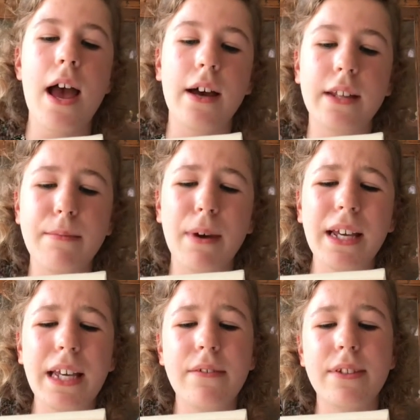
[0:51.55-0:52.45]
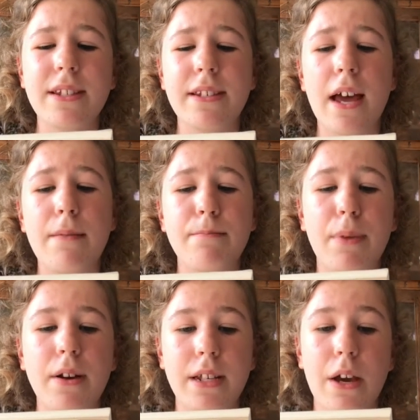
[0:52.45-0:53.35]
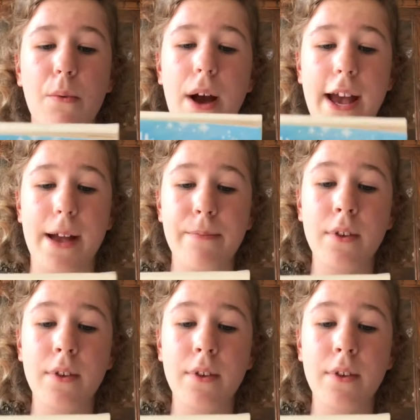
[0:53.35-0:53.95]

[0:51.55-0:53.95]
and they might even send Buddy away.